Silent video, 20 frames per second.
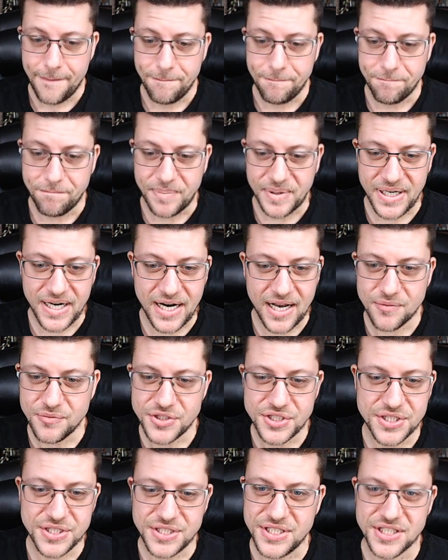But I
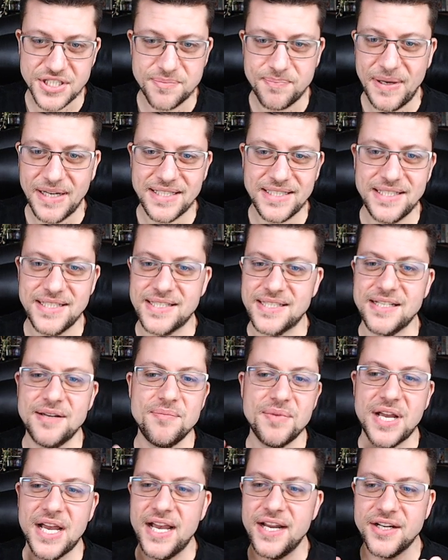was just expecting
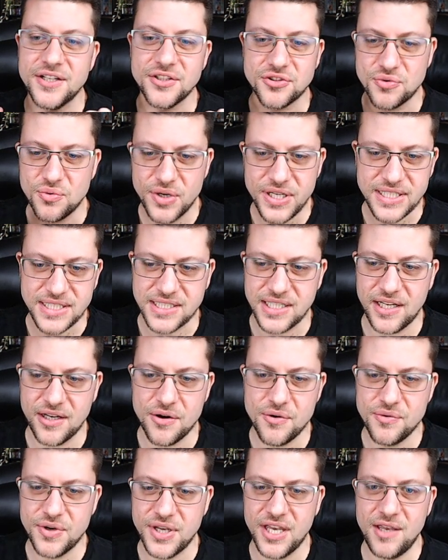some kind of twist. Like,
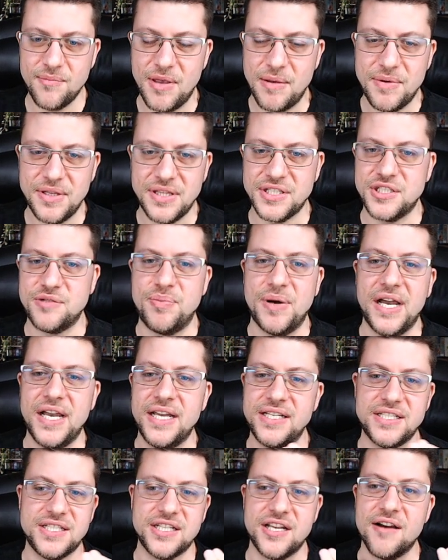okay, maybe the spy
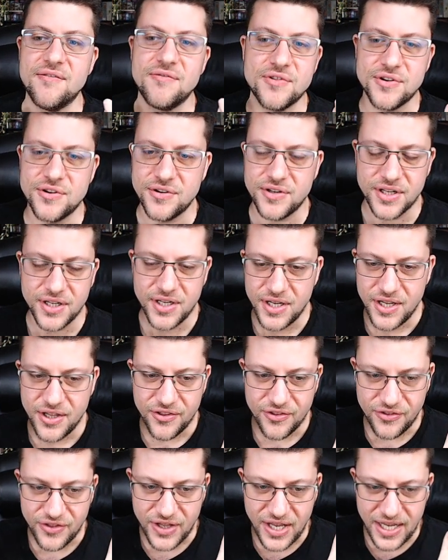discovered
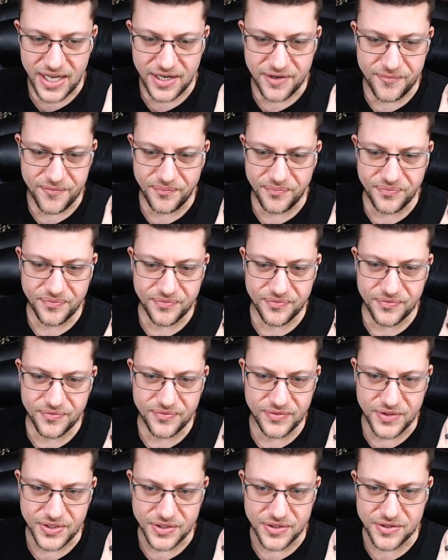that
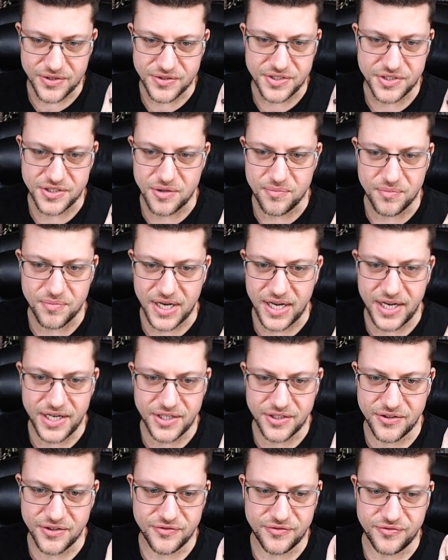there's some kind
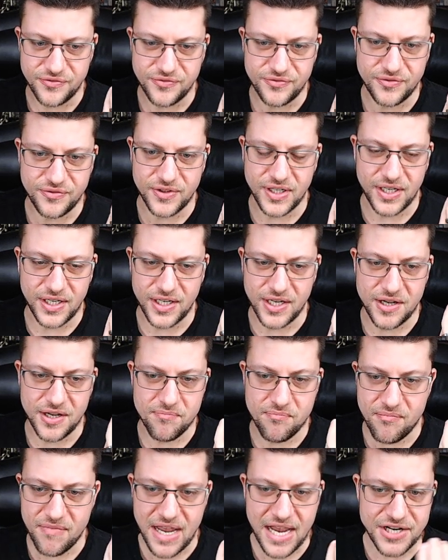of
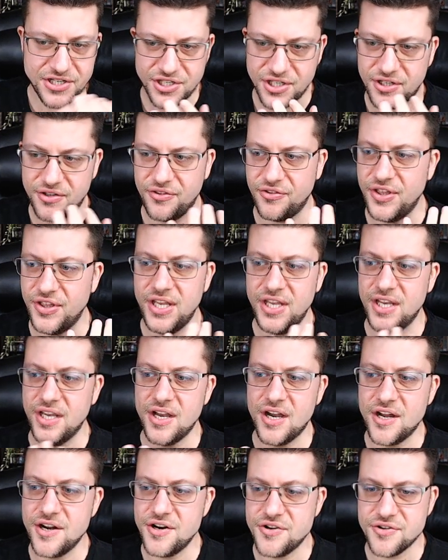magic thing
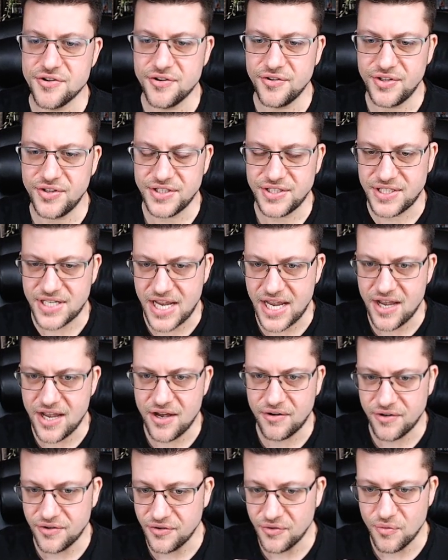under this
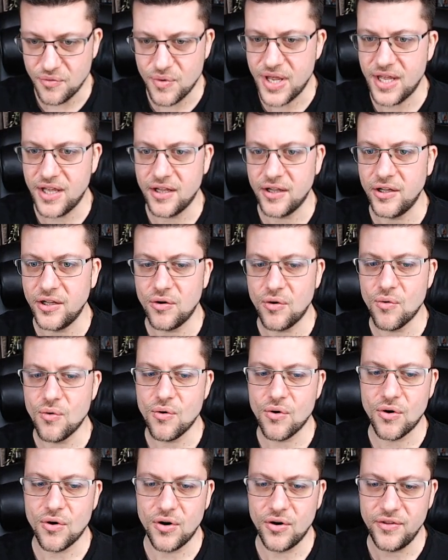town or the well,
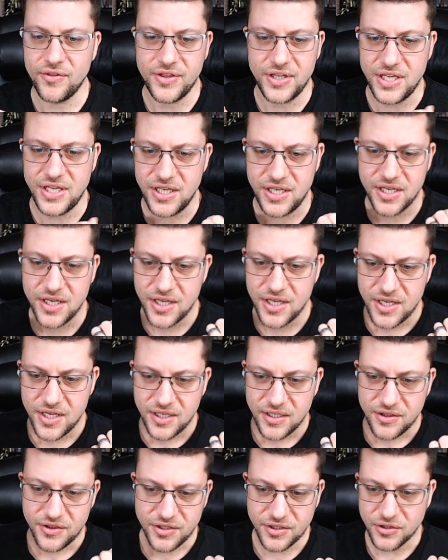or the
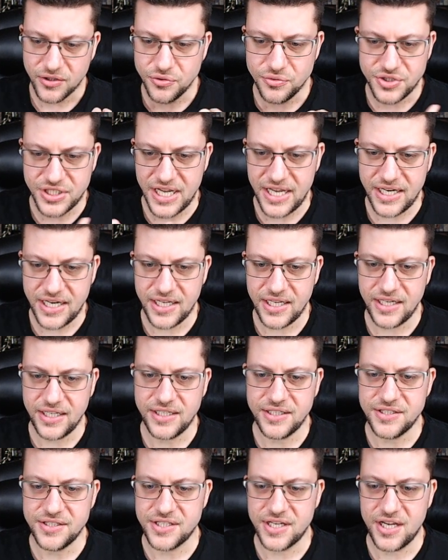lieutenant
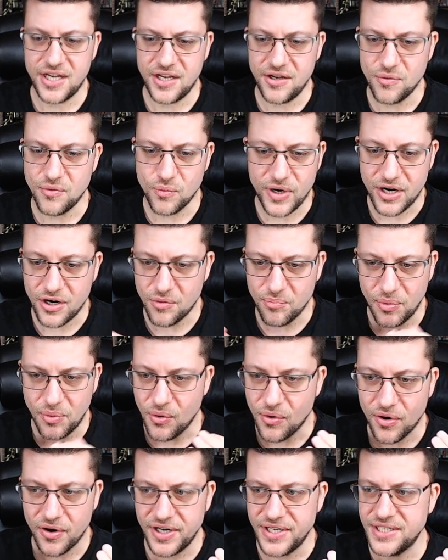is a
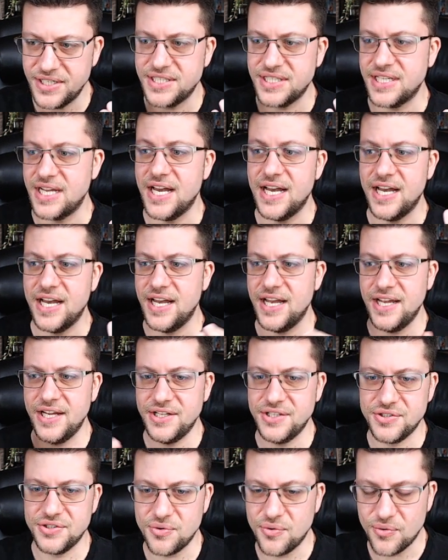werebore in
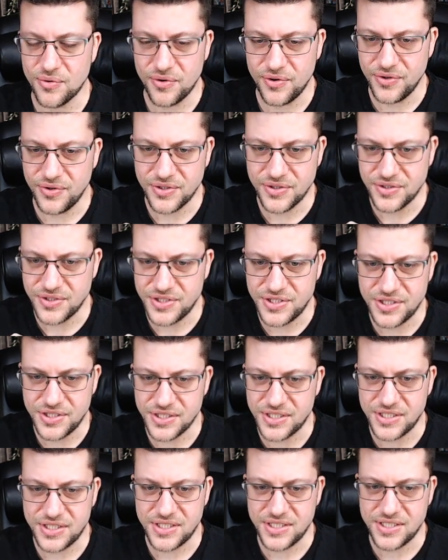disguise, or there's
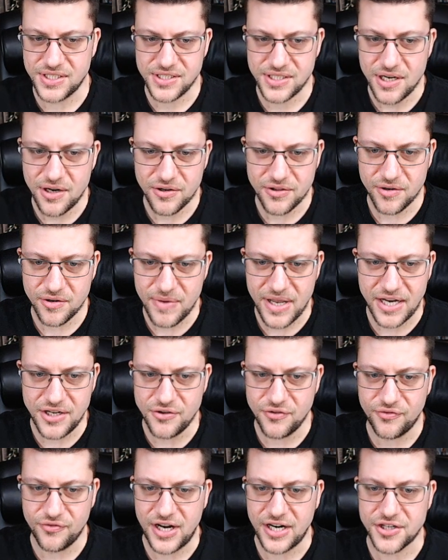just they're
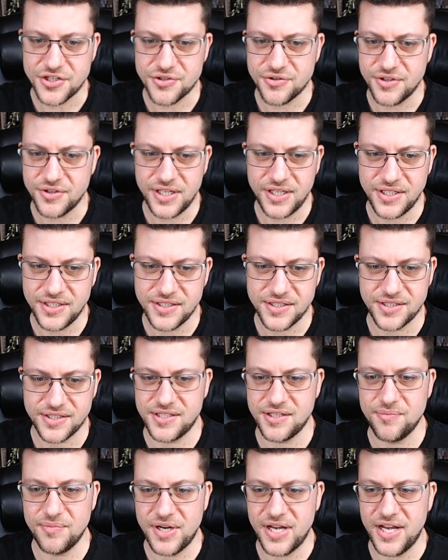manufacturing
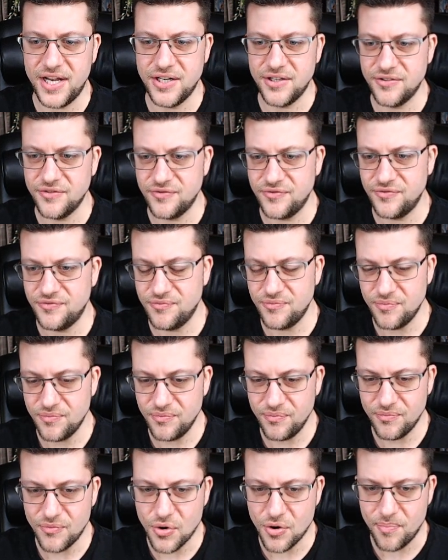some kind of
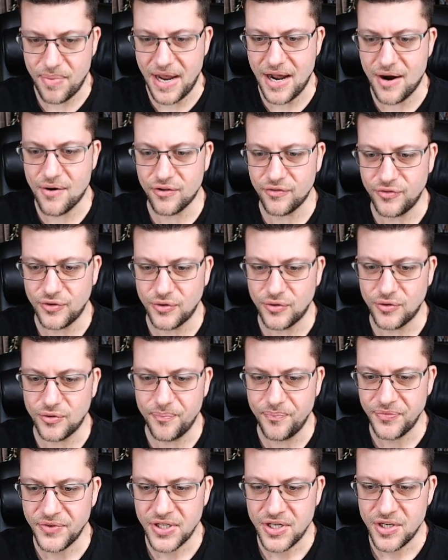more powerful
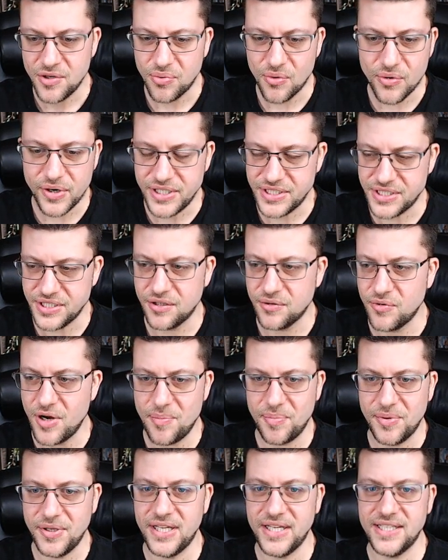poison or
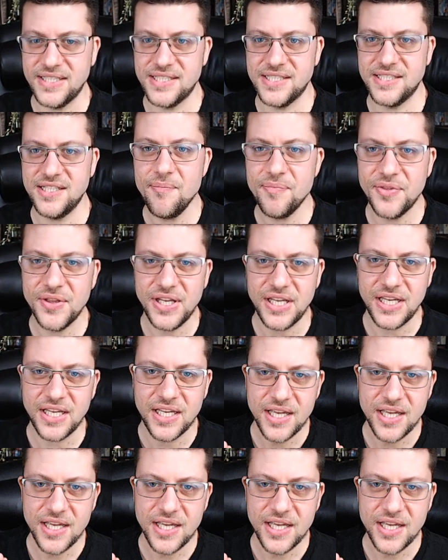weapon, like something